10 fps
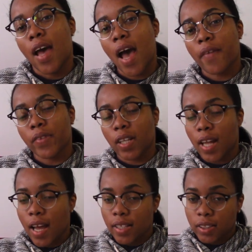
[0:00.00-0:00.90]
After
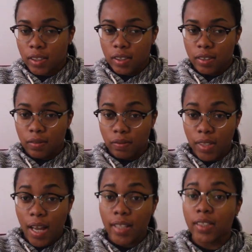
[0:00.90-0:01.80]
last
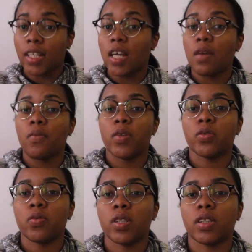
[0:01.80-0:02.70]
last game,
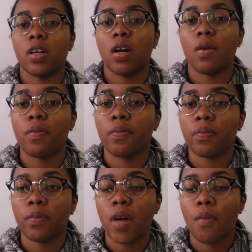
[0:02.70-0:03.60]
which was um
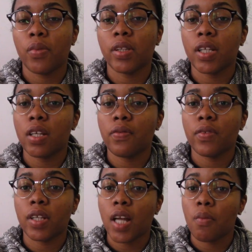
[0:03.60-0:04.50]
I believe
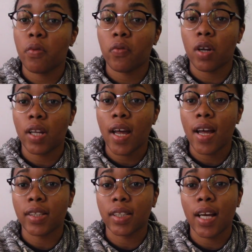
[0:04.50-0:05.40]
the night before
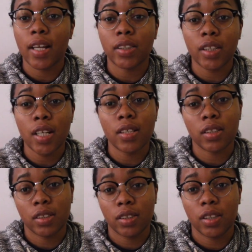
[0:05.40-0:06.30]
last, he had a
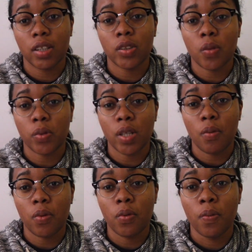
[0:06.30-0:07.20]
chance to get a triple
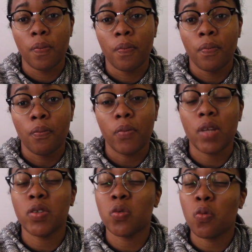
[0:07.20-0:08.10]
double, but
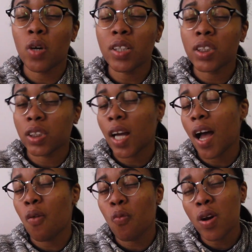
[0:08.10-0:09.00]
he was one
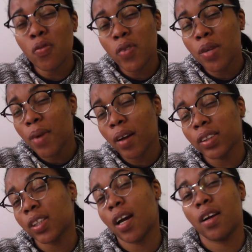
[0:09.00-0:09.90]
shot, one
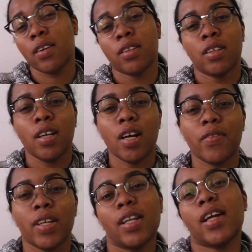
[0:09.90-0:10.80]
rebound shot
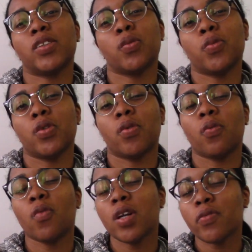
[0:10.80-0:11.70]
of getting that triple
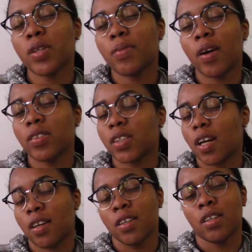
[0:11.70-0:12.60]
double. One rebound
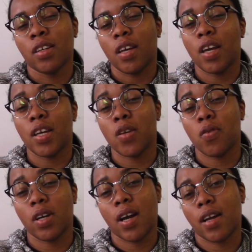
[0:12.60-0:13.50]
shot, and he
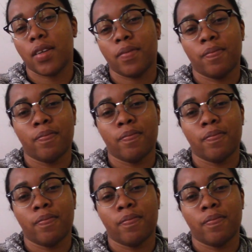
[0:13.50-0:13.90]
would have got it.